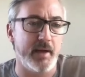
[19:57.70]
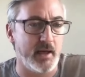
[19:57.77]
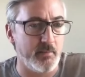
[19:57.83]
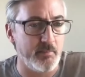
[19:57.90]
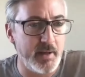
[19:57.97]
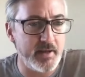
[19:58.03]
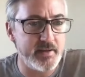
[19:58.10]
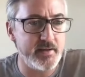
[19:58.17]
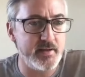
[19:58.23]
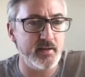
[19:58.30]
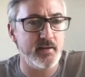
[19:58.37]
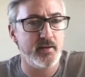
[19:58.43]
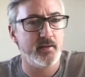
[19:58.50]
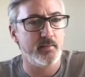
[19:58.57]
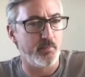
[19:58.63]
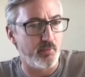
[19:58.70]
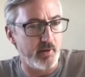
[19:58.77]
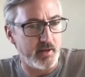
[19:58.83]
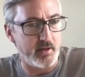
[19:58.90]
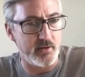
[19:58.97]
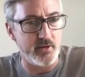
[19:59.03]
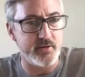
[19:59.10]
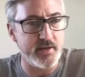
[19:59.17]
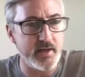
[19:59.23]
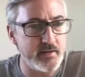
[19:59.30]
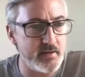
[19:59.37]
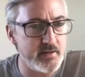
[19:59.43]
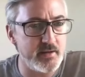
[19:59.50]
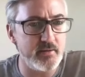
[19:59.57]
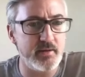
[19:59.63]
make it better, bring new
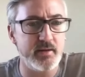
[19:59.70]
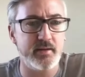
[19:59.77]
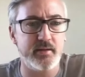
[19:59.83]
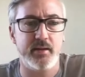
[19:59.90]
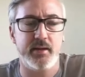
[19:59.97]
data to